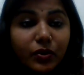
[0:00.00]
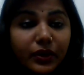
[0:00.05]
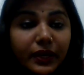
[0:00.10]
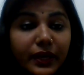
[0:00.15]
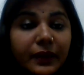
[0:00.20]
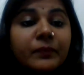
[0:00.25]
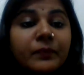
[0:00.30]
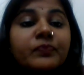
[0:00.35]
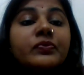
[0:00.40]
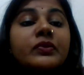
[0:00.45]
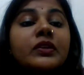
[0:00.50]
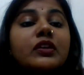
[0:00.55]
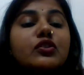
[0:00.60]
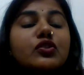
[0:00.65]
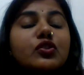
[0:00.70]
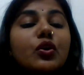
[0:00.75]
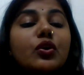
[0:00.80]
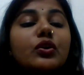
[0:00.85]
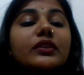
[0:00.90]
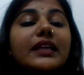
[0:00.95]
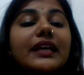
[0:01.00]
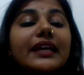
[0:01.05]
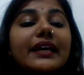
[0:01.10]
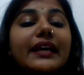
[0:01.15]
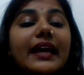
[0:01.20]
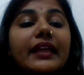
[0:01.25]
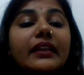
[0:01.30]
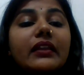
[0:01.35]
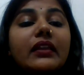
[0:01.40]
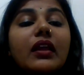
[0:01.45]
Okay, so they
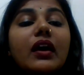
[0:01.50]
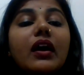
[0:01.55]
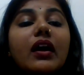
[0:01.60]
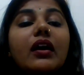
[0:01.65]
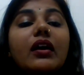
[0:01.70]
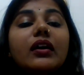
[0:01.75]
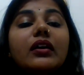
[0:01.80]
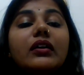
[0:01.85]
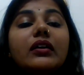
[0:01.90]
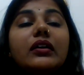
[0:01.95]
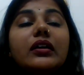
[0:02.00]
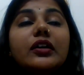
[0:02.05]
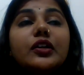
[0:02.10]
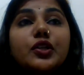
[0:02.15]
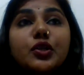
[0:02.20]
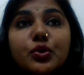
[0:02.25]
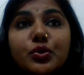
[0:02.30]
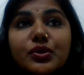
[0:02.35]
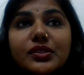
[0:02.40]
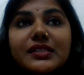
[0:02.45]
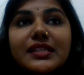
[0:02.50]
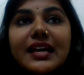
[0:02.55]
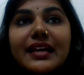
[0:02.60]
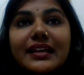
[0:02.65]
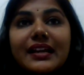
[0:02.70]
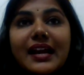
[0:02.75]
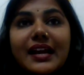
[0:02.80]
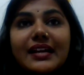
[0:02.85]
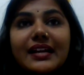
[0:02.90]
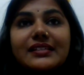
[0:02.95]
can use their
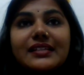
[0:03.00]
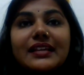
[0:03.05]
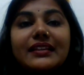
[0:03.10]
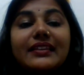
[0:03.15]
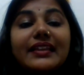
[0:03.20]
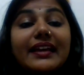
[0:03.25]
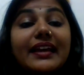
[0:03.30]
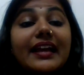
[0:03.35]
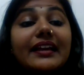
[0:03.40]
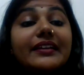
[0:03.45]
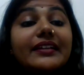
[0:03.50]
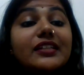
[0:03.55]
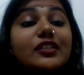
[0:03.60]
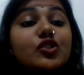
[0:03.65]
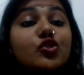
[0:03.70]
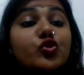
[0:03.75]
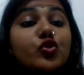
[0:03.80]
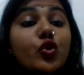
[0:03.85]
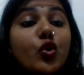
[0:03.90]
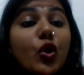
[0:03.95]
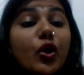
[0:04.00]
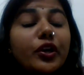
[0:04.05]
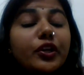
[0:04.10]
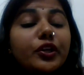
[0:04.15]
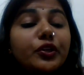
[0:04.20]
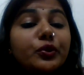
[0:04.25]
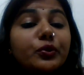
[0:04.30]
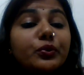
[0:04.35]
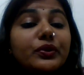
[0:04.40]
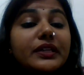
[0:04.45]
rights and they can destroy
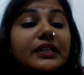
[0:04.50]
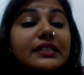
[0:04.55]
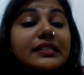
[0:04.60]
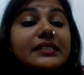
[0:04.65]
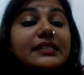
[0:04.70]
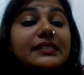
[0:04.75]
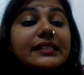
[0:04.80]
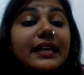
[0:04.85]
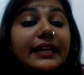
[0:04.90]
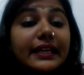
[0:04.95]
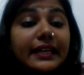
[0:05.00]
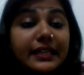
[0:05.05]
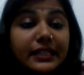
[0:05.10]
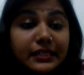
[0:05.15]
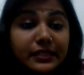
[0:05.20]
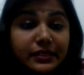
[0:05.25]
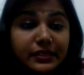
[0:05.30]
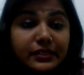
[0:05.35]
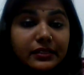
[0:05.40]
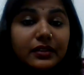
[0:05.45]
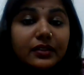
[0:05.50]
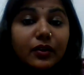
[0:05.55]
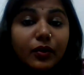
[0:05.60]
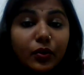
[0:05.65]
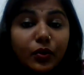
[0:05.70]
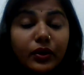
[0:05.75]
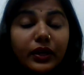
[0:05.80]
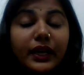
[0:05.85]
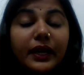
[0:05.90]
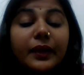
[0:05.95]
you in seconds.
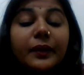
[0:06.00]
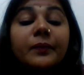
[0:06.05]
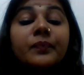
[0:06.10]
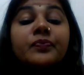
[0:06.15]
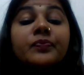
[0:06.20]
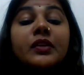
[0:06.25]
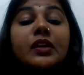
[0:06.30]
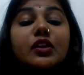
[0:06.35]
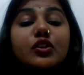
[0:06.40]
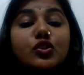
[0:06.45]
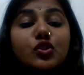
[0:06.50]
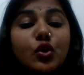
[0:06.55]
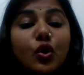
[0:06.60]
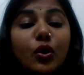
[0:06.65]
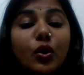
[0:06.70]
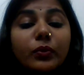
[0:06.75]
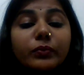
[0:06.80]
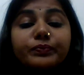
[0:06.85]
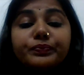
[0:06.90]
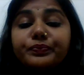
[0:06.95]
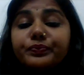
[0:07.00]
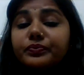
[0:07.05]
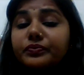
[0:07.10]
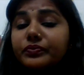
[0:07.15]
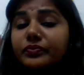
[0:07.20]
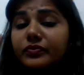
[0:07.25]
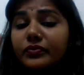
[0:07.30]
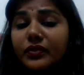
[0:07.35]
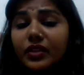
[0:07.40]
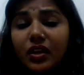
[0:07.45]
Okay, so
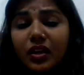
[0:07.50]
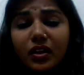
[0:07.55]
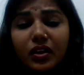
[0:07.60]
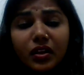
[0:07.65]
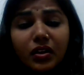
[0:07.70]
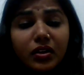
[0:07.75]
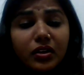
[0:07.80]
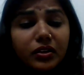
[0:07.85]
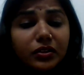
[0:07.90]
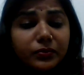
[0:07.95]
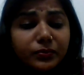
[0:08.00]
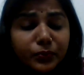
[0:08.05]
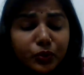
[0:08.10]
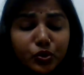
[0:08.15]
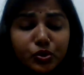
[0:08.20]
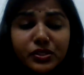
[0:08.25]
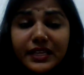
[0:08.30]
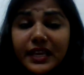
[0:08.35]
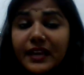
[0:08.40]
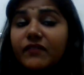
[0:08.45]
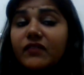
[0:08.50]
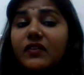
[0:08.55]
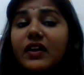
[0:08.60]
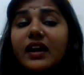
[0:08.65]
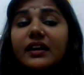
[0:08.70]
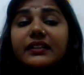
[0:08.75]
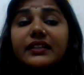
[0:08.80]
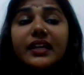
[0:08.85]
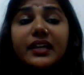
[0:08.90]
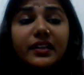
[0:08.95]
to
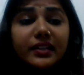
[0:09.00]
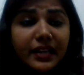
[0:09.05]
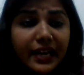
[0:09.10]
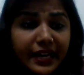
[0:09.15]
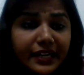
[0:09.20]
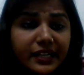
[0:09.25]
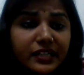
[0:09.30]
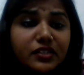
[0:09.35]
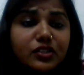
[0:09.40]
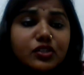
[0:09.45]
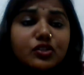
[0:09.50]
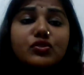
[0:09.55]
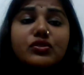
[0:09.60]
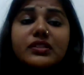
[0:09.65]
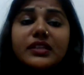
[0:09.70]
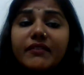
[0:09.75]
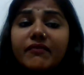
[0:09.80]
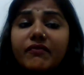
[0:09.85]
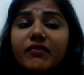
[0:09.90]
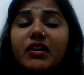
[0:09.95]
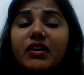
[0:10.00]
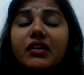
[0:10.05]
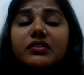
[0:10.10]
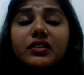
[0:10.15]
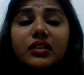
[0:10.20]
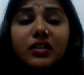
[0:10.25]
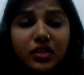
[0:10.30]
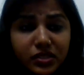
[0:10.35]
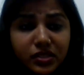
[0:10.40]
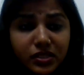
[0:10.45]
safeguard their rights, to safeguard
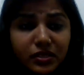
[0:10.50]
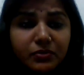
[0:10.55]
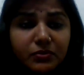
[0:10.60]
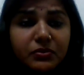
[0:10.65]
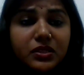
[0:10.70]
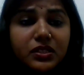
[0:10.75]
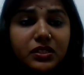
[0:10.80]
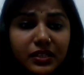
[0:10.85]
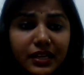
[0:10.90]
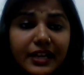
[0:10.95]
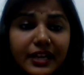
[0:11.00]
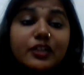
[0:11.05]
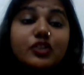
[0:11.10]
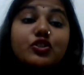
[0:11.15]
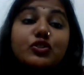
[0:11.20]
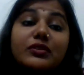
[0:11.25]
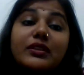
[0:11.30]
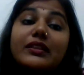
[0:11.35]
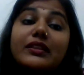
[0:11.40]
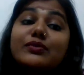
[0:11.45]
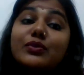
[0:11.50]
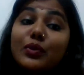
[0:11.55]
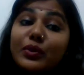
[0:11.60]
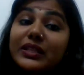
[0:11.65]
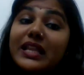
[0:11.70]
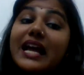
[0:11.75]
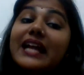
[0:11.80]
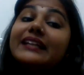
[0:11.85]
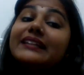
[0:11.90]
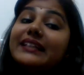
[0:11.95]
the customers' rights, so
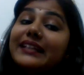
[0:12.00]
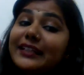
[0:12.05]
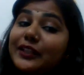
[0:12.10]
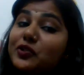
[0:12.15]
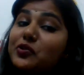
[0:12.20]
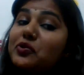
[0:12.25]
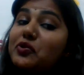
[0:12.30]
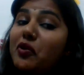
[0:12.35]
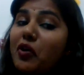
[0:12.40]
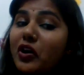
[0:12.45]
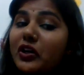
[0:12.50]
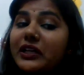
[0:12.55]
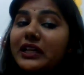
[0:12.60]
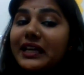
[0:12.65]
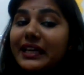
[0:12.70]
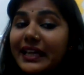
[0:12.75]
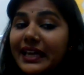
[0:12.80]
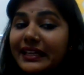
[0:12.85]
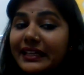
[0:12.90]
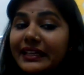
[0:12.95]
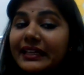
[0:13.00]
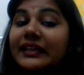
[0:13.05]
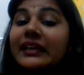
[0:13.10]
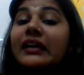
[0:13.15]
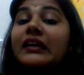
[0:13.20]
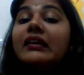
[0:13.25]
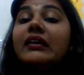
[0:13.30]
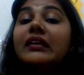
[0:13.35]
that they do not take any